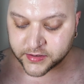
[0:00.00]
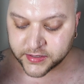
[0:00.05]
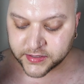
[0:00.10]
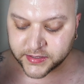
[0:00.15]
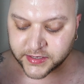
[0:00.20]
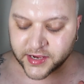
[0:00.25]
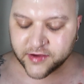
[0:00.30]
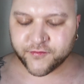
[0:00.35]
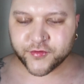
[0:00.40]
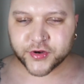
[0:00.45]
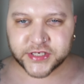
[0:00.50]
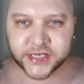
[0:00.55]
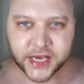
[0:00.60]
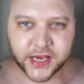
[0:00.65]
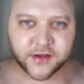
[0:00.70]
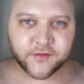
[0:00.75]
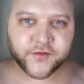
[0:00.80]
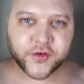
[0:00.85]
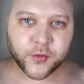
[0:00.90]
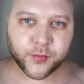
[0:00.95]
give or take
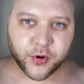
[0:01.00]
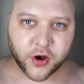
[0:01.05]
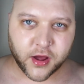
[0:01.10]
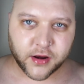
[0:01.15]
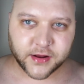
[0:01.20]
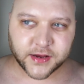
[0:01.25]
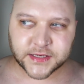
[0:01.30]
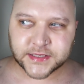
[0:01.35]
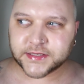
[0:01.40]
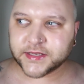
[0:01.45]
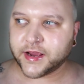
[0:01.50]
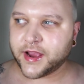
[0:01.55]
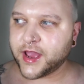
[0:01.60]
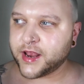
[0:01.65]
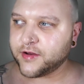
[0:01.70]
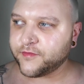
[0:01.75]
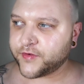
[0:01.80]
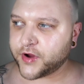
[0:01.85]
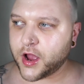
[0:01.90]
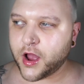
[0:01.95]
a few products that kind
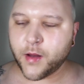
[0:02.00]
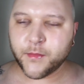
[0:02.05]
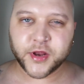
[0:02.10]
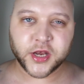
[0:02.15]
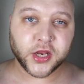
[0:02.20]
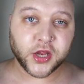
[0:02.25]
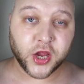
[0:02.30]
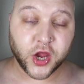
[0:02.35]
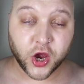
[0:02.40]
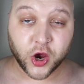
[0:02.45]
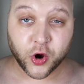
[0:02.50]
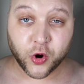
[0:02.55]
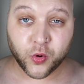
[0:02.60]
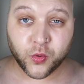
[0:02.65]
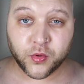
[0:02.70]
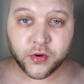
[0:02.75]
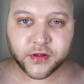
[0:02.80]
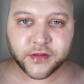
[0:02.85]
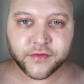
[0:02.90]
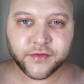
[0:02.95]
of come and
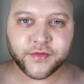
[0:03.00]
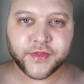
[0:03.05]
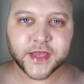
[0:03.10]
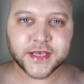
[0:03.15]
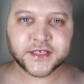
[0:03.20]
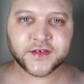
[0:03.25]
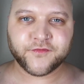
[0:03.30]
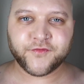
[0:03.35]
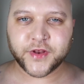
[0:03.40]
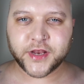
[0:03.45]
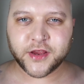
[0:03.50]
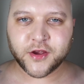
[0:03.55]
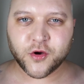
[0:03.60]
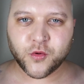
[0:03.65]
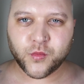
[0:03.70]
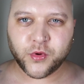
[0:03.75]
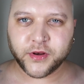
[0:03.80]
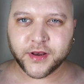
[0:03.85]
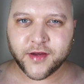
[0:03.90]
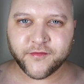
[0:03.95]
go, this video
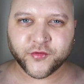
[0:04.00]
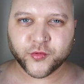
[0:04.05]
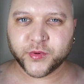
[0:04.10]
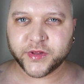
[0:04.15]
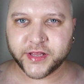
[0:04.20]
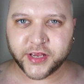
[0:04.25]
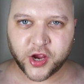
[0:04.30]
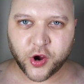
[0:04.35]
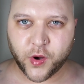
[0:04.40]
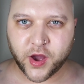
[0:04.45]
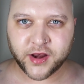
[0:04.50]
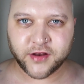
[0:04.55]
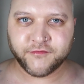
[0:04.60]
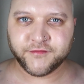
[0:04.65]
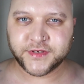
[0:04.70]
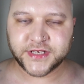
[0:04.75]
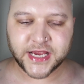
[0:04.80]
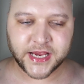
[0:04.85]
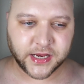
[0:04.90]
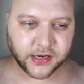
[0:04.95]
will never really go out of
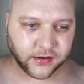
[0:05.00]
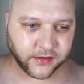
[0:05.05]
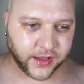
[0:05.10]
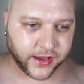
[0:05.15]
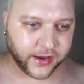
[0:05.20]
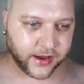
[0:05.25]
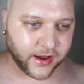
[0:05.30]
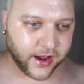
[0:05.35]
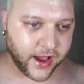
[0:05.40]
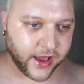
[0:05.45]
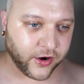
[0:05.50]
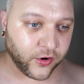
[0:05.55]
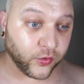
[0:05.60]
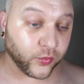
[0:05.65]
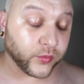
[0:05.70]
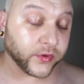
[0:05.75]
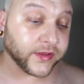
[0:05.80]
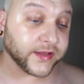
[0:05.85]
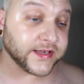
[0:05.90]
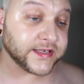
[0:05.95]
date. Like, I don't
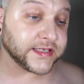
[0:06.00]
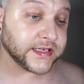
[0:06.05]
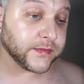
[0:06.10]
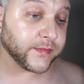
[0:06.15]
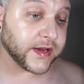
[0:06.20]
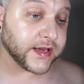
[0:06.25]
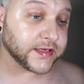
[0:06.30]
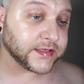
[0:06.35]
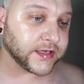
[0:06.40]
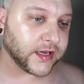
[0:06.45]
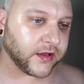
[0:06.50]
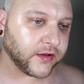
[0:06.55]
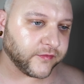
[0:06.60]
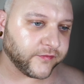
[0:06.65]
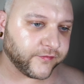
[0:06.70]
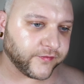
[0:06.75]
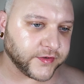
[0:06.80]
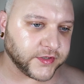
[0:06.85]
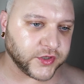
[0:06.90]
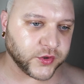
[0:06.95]
really see
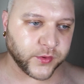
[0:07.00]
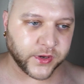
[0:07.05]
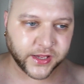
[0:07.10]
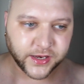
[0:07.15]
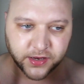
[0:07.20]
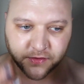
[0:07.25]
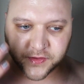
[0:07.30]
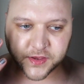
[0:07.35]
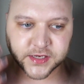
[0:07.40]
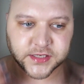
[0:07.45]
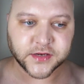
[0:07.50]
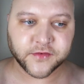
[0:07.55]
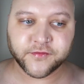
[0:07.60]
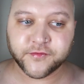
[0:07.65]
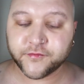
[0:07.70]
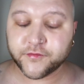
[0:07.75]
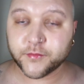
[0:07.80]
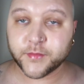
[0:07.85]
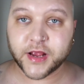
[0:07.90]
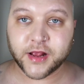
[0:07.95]
myself doing anything
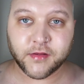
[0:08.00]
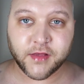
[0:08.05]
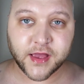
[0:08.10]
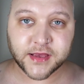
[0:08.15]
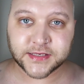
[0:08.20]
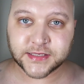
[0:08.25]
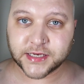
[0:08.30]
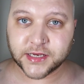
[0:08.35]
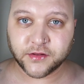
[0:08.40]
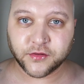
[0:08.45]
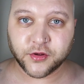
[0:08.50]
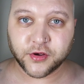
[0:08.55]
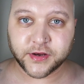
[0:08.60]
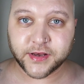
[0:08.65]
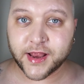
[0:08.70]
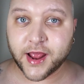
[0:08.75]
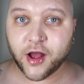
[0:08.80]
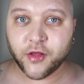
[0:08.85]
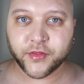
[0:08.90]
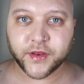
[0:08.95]
different for my glass skin look
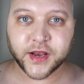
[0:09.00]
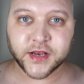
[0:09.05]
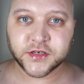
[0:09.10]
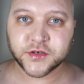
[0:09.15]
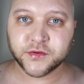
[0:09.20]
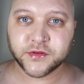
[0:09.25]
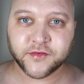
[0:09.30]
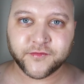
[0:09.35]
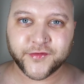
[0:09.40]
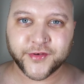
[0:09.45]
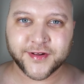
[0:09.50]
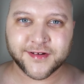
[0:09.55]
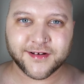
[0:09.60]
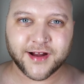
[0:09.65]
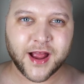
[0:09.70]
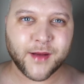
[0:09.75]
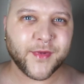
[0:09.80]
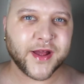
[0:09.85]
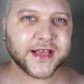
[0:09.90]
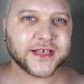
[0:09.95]
now than I do in the future.
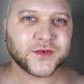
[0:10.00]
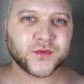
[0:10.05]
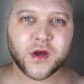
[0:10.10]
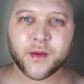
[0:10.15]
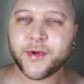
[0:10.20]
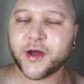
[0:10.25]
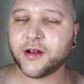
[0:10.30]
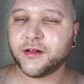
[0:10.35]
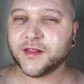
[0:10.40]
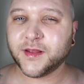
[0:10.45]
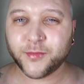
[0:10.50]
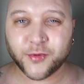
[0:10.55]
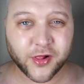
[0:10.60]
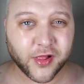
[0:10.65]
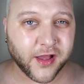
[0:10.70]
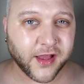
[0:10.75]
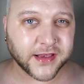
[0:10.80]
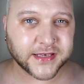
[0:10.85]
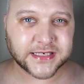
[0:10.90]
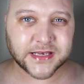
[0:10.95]
I might swap out a lip
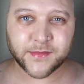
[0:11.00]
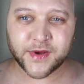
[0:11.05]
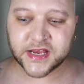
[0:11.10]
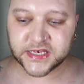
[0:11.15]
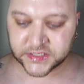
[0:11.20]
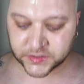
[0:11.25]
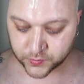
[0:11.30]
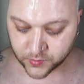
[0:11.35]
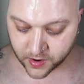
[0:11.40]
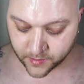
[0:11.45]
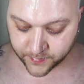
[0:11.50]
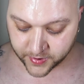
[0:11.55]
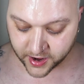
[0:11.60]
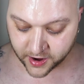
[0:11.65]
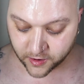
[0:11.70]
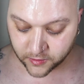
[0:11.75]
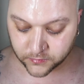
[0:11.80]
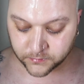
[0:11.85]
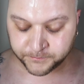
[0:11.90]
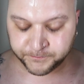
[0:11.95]
gloss, I might swap
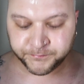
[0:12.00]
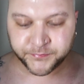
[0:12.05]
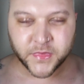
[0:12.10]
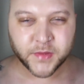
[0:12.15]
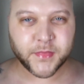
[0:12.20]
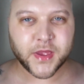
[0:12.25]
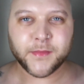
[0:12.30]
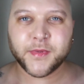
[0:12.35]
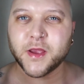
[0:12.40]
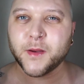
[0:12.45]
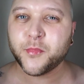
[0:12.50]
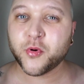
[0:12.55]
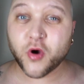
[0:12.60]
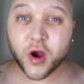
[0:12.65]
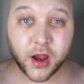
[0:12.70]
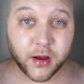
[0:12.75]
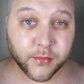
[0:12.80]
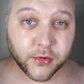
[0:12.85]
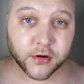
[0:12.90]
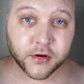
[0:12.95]
out maybe a
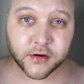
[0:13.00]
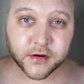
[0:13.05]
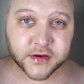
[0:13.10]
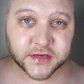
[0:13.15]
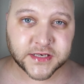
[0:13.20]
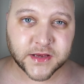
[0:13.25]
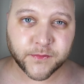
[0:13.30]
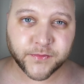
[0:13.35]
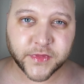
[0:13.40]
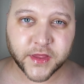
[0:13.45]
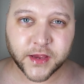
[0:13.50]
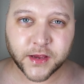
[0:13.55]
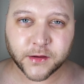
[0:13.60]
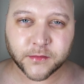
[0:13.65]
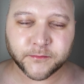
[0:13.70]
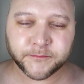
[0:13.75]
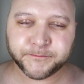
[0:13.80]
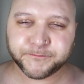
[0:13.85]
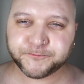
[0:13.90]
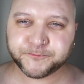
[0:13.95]
primer or something,